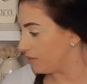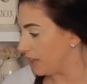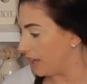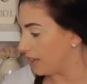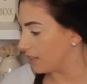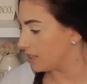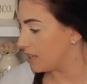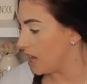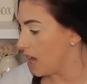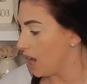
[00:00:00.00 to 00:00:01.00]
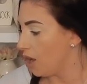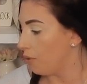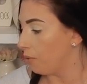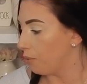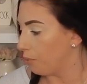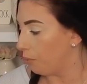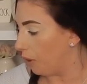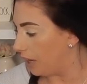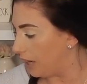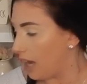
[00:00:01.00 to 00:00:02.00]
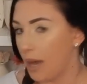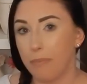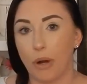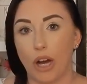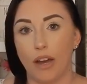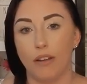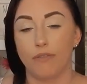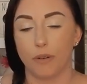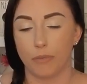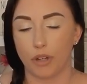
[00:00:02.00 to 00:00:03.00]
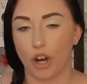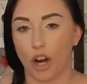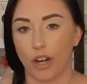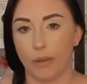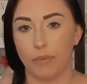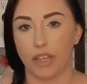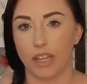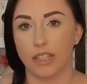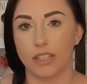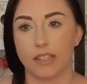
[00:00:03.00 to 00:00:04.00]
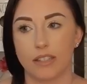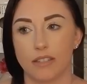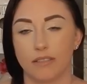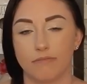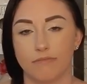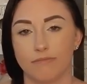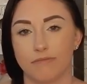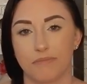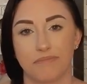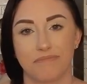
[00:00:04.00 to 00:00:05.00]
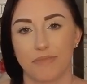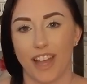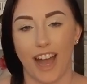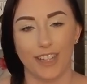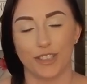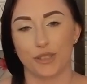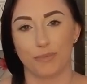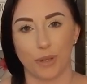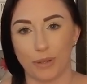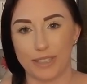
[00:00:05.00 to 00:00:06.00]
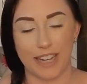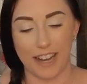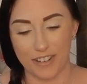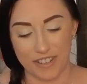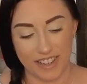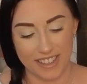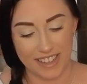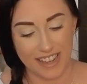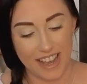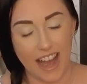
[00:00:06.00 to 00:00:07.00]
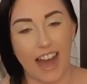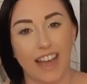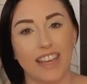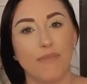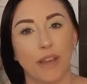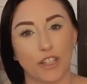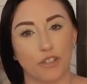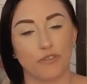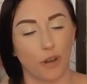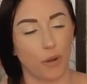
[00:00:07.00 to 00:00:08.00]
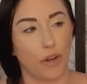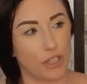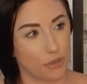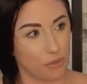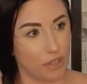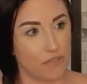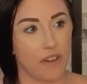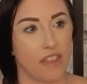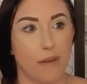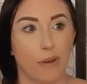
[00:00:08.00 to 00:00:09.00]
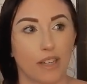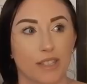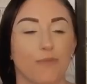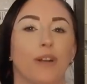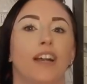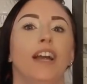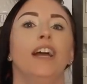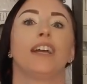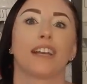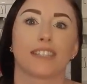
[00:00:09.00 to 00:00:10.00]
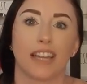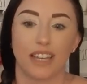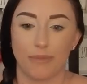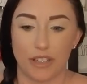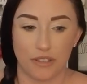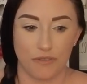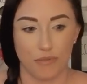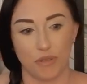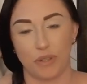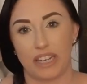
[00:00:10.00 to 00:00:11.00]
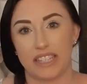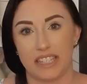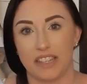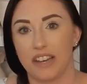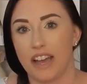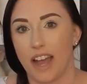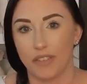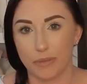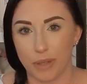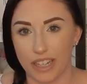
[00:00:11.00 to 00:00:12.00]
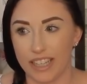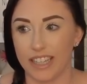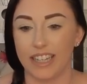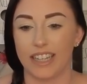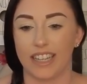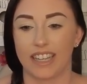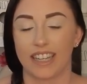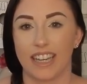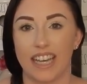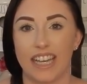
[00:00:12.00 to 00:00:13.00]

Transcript: of things. One I bought from Mercari because I just broke down. I get major FOMO. I should really find that mug somewhere because I get major FOMO when I see everybody getting